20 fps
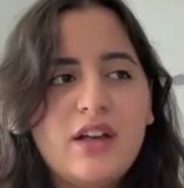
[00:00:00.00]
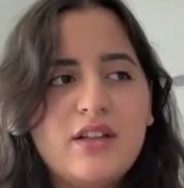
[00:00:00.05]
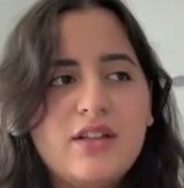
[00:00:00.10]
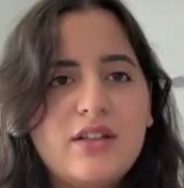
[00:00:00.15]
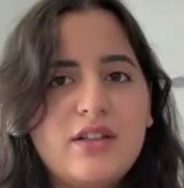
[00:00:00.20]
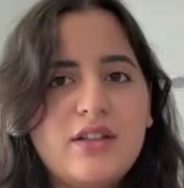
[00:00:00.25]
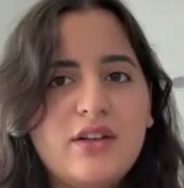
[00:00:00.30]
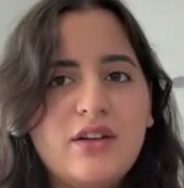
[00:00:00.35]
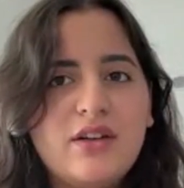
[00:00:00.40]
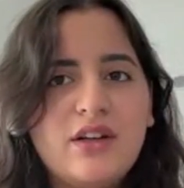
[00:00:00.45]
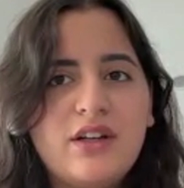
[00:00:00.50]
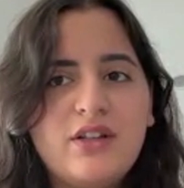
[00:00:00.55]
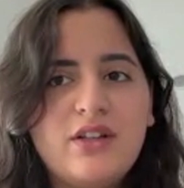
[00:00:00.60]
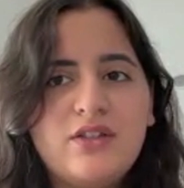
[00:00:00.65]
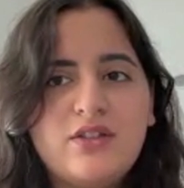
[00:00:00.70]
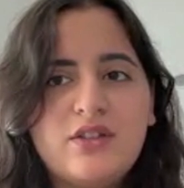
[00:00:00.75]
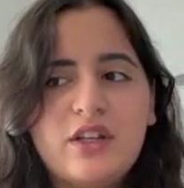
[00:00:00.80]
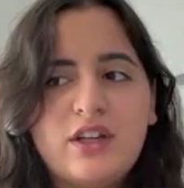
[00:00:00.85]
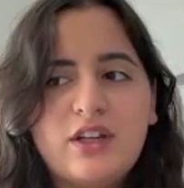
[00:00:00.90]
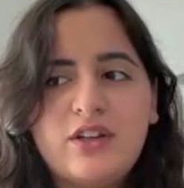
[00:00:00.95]
So it
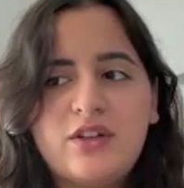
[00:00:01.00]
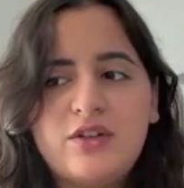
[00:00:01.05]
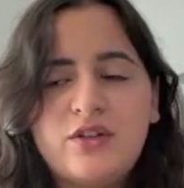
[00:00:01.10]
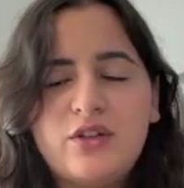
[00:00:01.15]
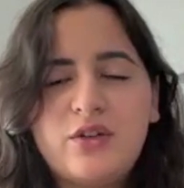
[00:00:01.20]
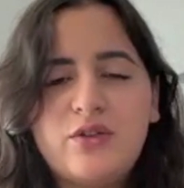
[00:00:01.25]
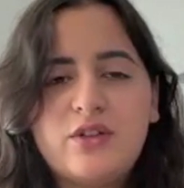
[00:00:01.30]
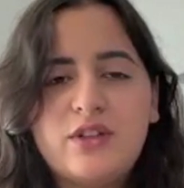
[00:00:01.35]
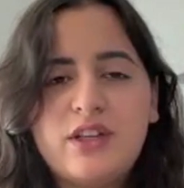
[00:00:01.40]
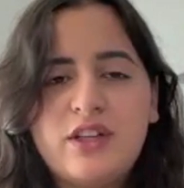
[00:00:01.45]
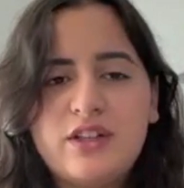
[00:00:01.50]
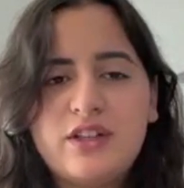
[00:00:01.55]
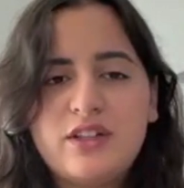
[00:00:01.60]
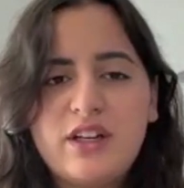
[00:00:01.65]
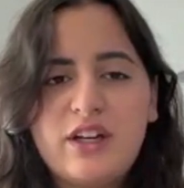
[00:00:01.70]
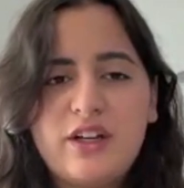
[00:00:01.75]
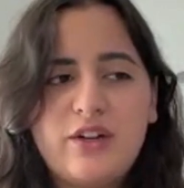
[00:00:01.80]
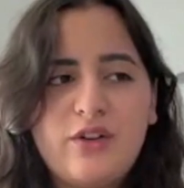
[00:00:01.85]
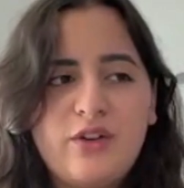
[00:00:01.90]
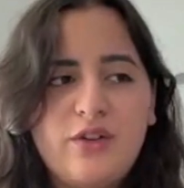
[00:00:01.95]
just like shows
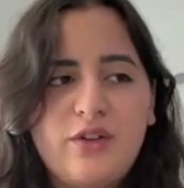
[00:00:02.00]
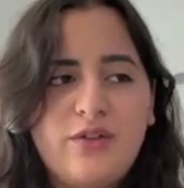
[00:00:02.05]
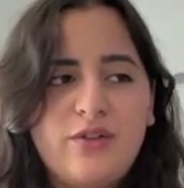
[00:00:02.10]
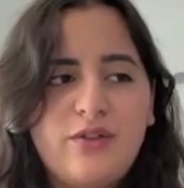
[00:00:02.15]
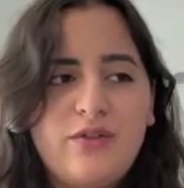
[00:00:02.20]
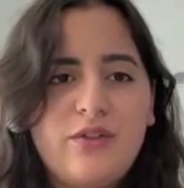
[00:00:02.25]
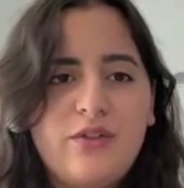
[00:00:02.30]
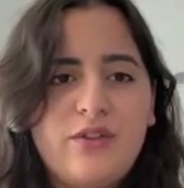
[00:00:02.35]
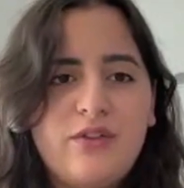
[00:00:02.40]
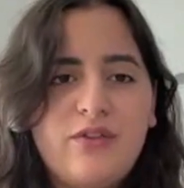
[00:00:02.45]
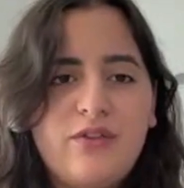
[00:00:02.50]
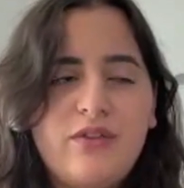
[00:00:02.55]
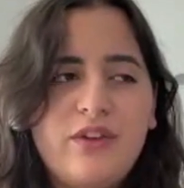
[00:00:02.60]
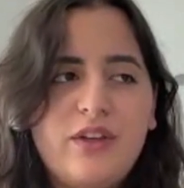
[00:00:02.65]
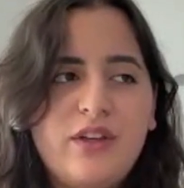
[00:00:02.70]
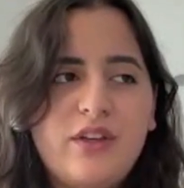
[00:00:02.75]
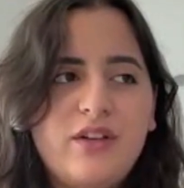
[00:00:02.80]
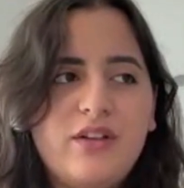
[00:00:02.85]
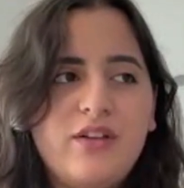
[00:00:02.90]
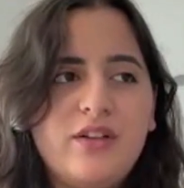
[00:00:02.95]
insight of the
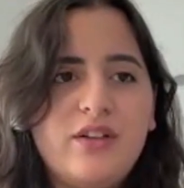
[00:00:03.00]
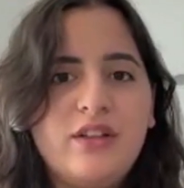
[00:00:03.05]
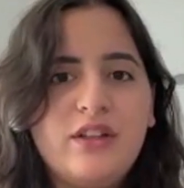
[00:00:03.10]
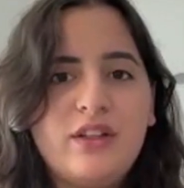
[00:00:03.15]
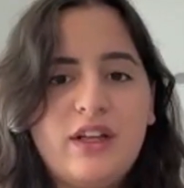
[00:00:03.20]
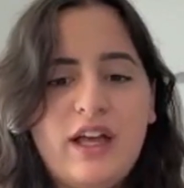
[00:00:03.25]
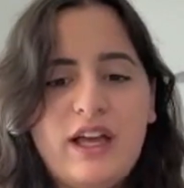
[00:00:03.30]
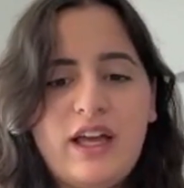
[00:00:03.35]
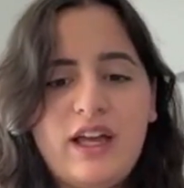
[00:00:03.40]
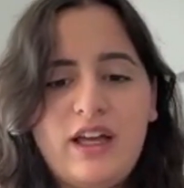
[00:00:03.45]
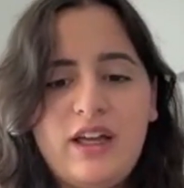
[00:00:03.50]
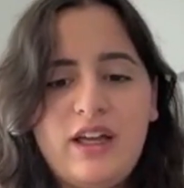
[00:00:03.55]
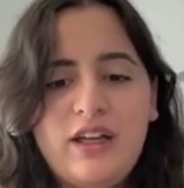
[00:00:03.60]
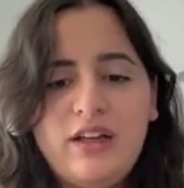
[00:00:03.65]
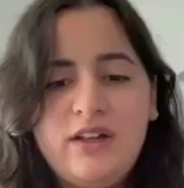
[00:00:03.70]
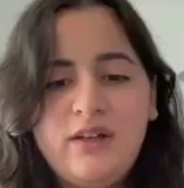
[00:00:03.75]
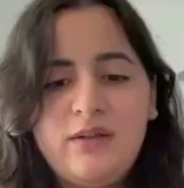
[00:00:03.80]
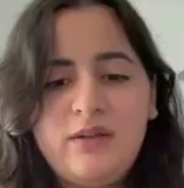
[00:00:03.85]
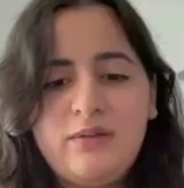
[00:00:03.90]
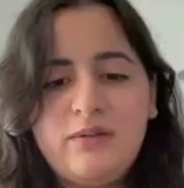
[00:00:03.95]
field,
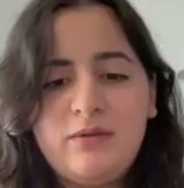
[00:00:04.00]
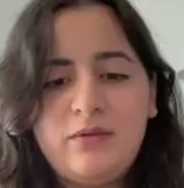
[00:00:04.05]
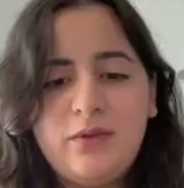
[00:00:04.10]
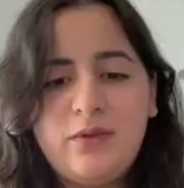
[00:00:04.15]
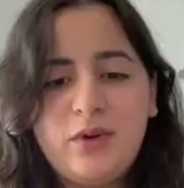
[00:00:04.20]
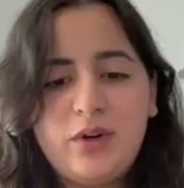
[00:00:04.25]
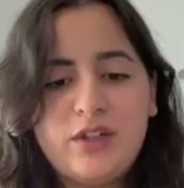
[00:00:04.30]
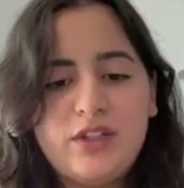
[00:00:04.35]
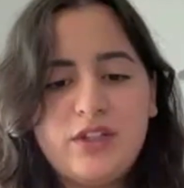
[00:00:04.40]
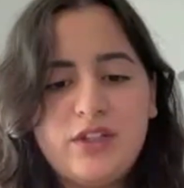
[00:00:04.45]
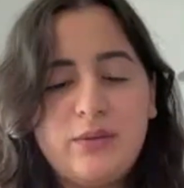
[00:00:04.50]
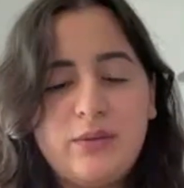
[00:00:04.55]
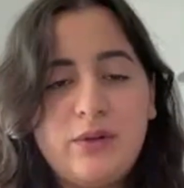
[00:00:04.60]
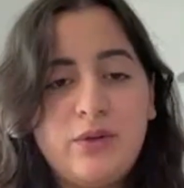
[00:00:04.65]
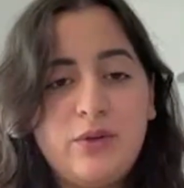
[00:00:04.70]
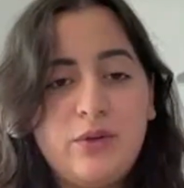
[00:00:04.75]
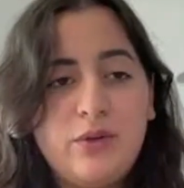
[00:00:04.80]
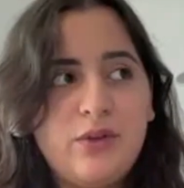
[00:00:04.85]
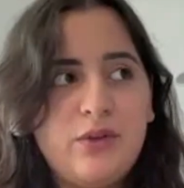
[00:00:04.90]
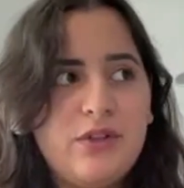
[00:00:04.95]
and for
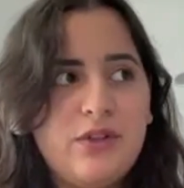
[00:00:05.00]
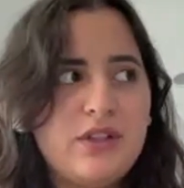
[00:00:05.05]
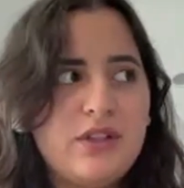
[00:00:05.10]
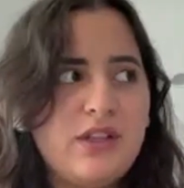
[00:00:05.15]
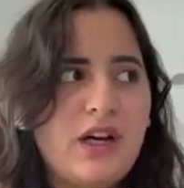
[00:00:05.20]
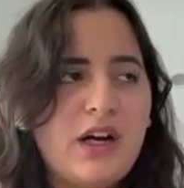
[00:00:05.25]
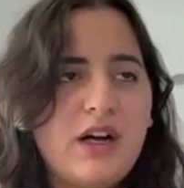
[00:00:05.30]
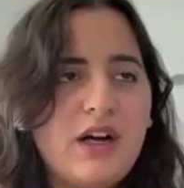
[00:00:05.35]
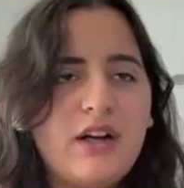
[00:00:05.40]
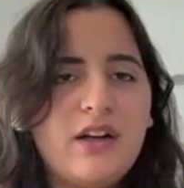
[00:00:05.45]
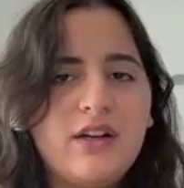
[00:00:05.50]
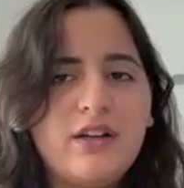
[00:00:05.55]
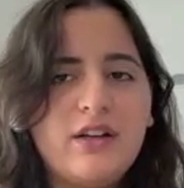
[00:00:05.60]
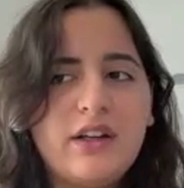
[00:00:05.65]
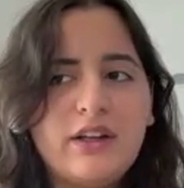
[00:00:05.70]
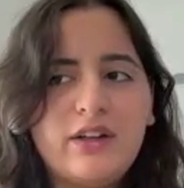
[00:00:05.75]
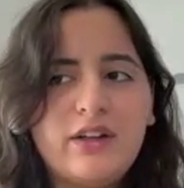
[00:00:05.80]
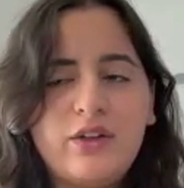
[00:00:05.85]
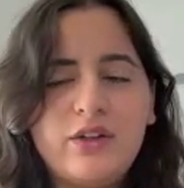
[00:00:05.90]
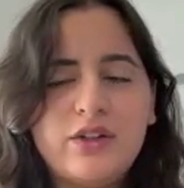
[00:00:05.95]
someone who is not
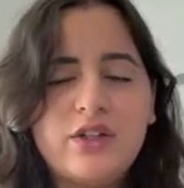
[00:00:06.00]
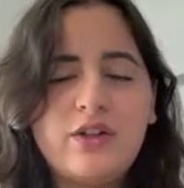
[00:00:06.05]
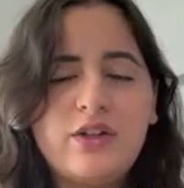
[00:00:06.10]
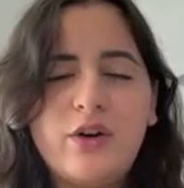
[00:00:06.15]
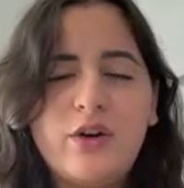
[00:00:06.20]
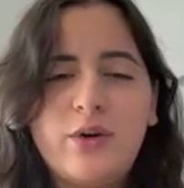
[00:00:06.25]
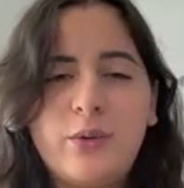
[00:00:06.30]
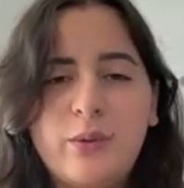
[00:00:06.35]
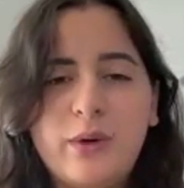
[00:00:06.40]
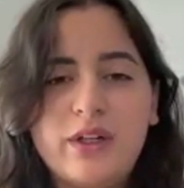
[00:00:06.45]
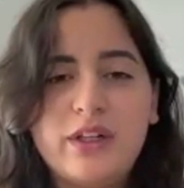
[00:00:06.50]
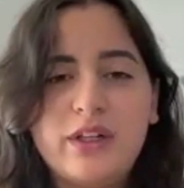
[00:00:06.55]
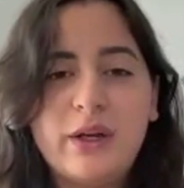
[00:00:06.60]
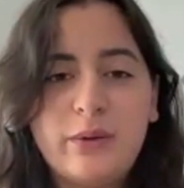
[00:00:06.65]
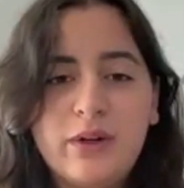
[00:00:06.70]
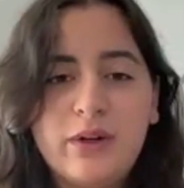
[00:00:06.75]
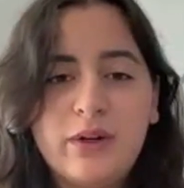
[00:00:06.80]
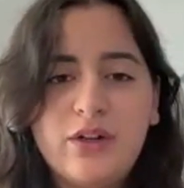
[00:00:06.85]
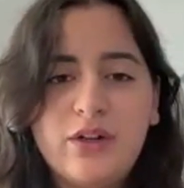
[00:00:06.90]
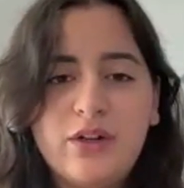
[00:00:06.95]
like doesn't know what
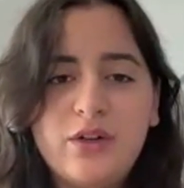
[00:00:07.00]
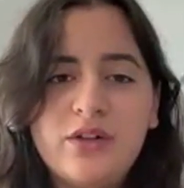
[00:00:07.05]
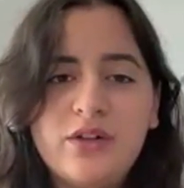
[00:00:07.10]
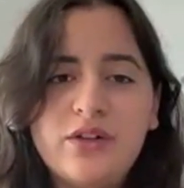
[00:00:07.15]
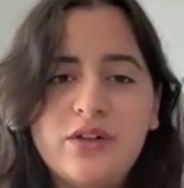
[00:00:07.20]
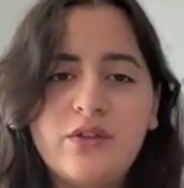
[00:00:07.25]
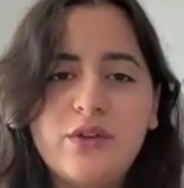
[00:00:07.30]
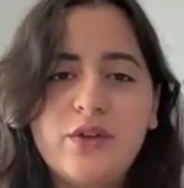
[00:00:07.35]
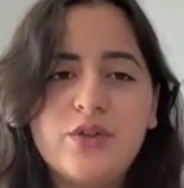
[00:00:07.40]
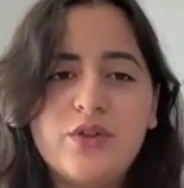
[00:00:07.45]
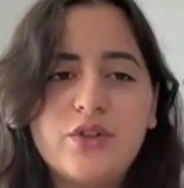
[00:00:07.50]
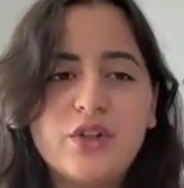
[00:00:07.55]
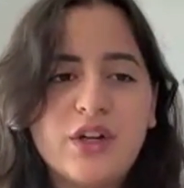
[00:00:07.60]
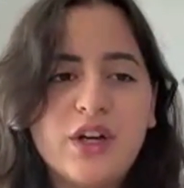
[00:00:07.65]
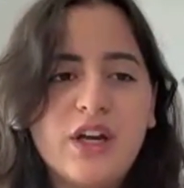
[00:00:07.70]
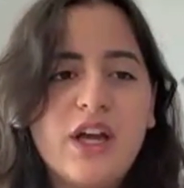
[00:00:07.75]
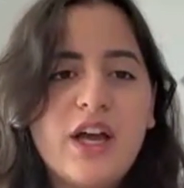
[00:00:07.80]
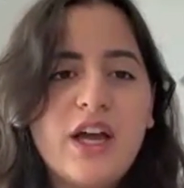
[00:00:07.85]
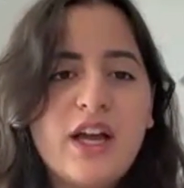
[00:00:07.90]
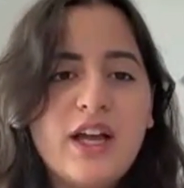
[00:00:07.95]
they want to do in the
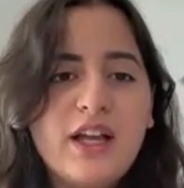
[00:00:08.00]
future,